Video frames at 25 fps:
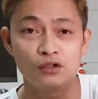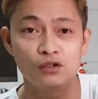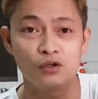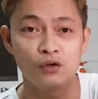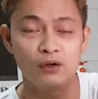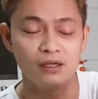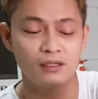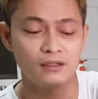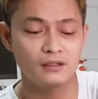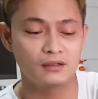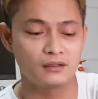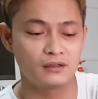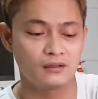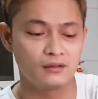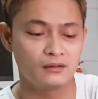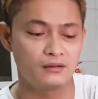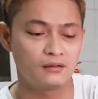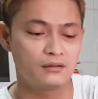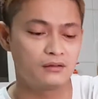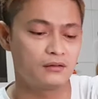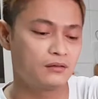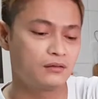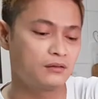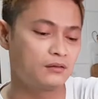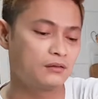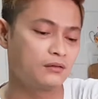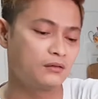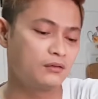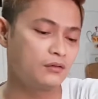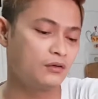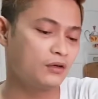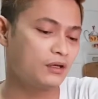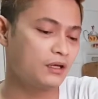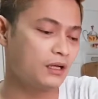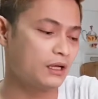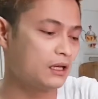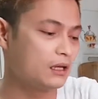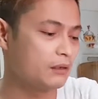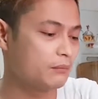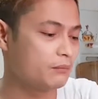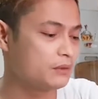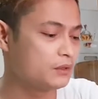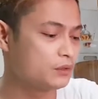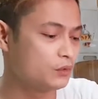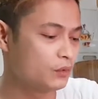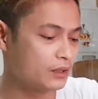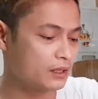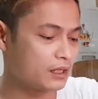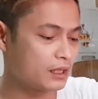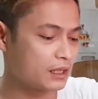you saw it? Okay,
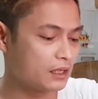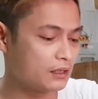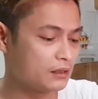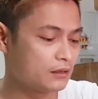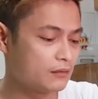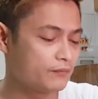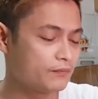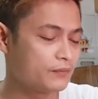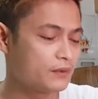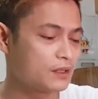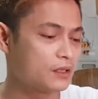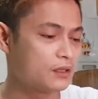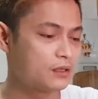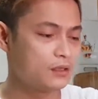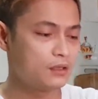let me do it again.